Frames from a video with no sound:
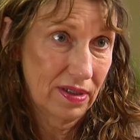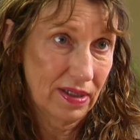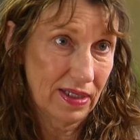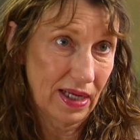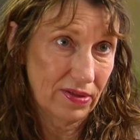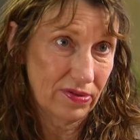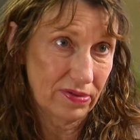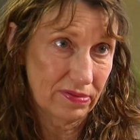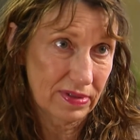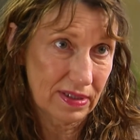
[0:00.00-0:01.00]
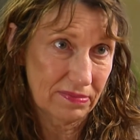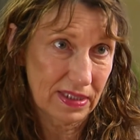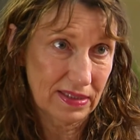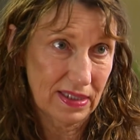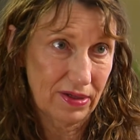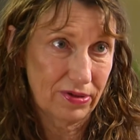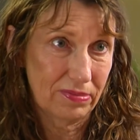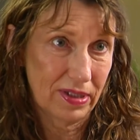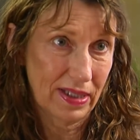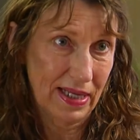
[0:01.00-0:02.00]
and I knew something
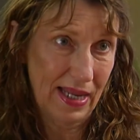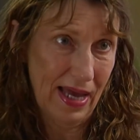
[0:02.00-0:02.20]
terrible had